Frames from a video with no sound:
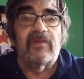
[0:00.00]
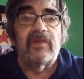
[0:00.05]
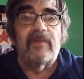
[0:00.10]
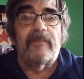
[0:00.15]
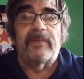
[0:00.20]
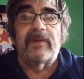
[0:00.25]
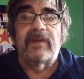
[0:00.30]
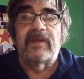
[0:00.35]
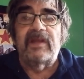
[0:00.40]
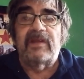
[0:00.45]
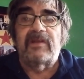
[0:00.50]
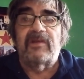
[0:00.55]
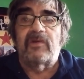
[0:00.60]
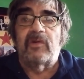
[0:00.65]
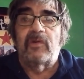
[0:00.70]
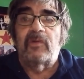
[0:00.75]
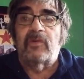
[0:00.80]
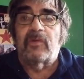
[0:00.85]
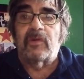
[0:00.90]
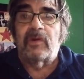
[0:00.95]
on the
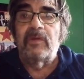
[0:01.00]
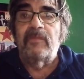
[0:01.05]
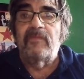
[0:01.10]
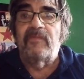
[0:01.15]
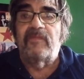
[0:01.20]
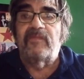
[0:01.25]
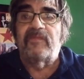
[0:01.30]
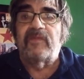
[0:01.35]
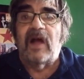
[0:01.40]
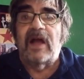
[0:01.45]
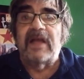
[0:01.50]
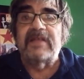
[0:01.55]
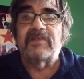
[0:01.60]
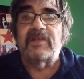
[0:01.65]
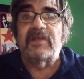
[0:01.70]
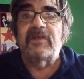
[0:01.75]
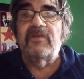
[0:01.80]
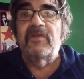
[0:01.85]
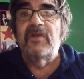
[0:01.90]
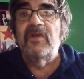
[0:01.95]
political group
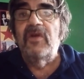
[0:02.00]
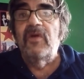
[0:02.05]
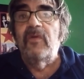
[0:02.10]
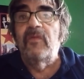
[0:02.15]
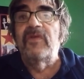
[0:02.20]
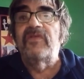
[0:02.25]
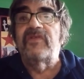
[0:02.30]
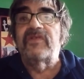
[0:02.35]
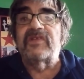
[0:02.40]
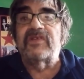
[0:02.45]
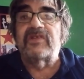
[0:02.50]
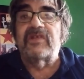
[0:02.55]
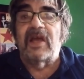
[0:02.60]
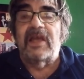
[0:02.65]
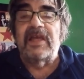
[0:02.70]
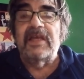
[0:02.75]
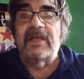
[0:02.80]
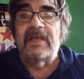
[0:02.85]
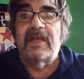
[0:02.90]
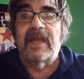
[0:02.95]
fighting with the
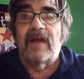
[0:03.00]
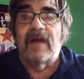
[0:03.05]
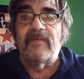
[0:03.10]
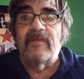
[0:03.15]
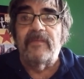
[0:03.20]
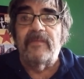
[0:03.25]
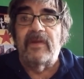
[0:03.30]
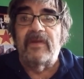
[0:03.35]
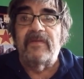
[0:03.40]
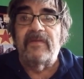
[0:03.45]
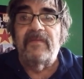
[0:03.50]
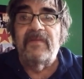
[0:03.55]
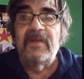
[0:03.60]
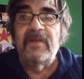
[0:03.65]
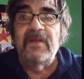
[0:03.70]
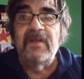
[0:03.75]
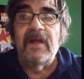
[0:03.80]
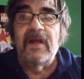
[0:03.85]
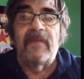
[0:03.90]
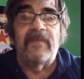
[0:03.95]
state government,
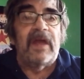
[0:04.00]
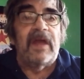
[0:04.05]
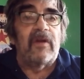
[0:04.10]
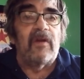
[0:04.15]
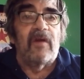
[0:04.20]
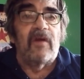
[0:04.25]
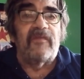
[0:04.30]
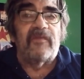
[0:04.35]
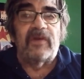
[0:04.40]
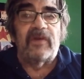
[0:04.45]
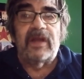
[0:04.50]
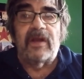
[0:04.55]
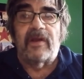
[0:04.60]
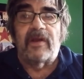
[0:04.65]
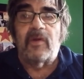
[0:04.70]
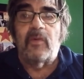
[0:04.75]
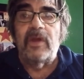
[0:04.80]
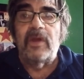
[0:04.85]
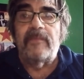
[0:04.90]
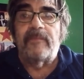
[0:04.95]
and they're offering a
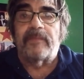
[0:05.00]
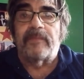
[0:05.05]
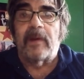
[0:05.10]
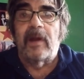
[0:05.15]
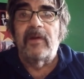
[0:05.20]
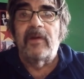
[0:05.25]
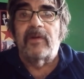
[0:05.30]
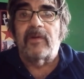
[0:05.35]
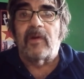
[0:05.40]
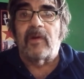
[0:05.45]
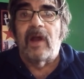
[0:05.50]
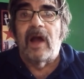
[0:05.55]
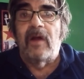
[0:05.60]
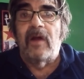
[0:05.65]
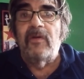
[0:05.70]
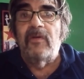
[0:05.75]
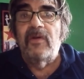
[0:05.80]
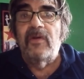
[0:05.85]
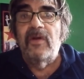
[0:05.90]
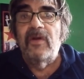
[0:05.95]
quid pro
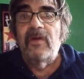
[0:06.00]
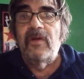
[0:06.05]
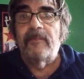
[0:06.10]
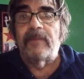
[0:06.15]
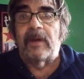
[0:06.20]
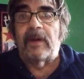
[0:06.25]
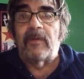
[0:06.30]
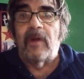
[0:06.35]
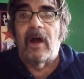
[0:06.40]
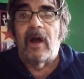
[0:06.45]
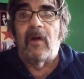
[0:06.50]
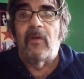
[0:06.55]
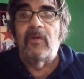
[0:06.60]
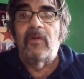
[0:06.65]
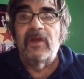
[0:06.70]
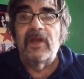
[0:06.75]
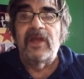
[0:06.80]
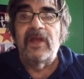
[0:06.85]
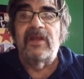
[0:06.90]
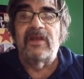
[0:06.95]
quo
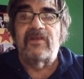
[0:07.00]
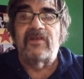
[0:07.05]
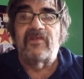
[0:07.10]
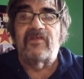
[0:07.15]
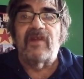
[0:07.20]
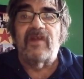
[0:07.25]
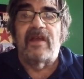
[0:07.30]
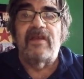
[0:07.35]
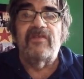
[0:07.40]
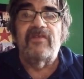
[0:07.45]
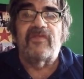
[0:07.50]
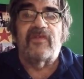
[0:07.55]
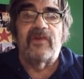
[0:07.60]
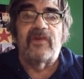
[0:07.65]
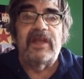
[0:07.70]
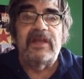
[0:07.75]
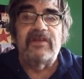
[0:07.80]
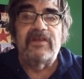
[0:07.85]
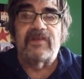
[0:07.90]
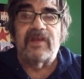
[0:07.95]
parole in exchange
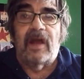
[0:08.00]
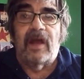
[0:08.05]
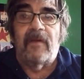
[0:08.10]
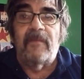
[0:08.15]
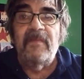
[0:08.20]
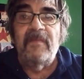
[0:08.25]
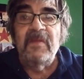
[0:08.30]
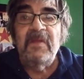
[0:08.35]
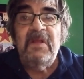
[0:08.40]
for intel.